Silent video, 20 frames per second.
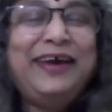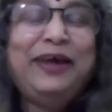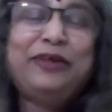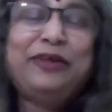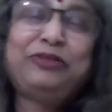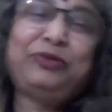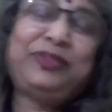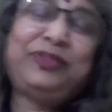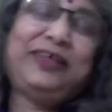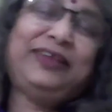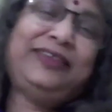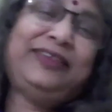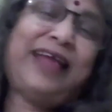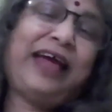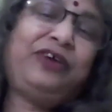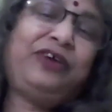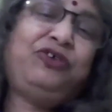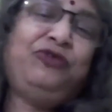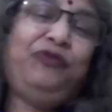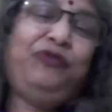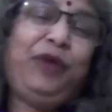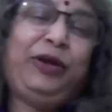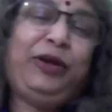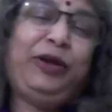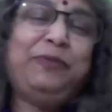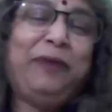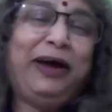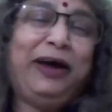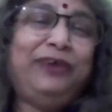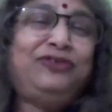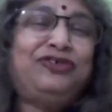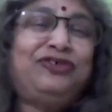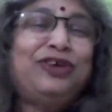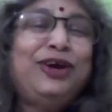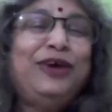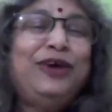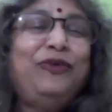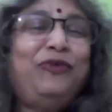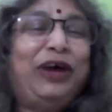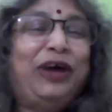So, sir, thank you very much.
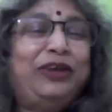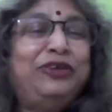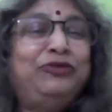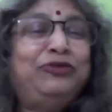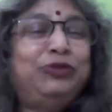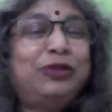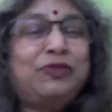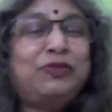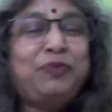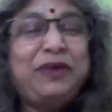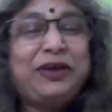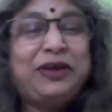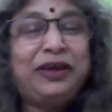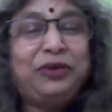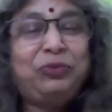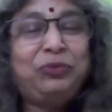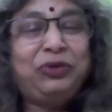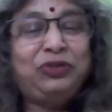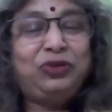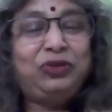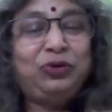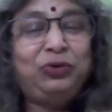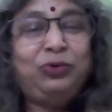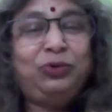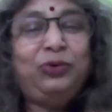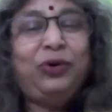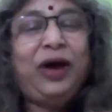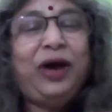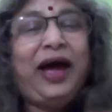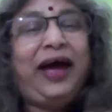Wonderful speaking with you.